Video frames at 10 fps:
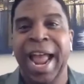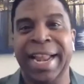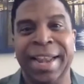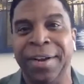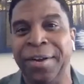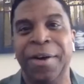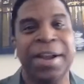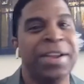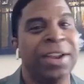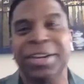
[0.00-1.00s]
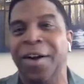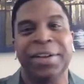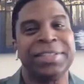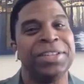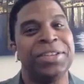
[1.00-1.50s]
And they're going, no, no,
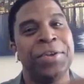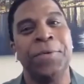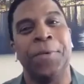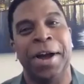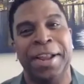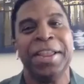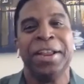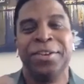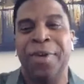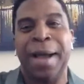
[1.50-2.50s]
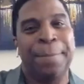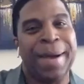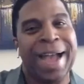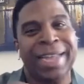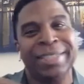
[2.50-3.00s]
no, it's a new one dropped
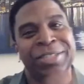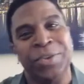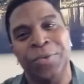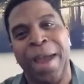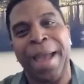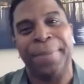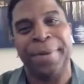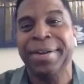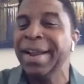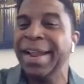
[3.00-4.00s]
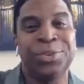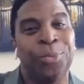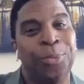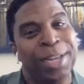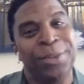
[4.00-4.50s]
by this new rapper in
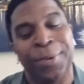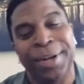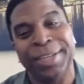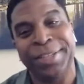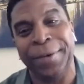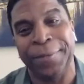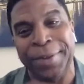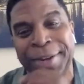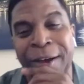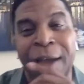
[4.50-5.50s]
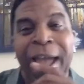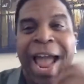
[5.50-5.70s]
twenty twenty-two, you know?